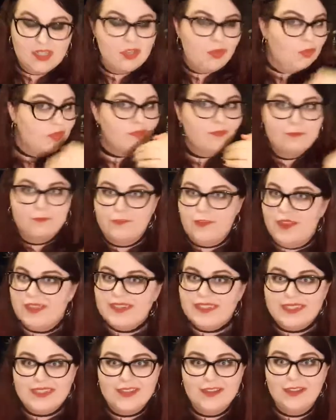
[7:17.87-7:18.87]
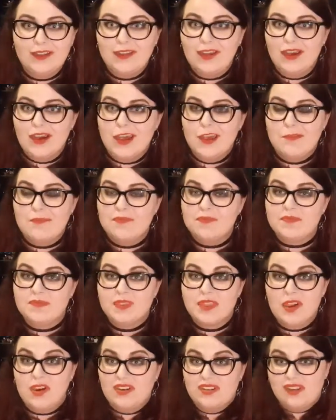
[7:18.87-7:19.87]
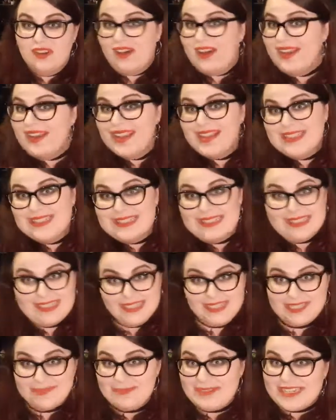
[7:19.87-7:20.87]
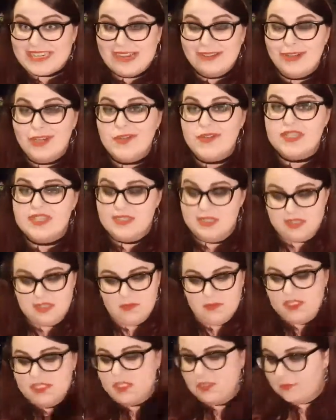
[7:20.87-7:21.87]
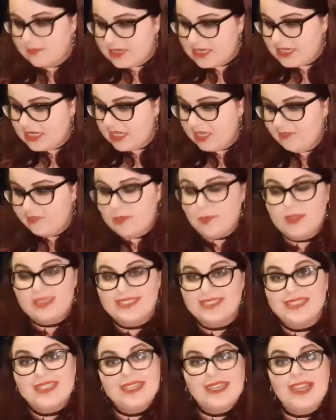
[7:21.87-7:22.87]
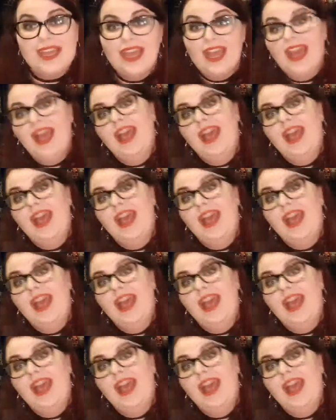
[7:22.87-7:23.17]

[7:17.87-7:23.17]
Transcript: You can find it online easily to be downloaded. So once you read it, if you want to see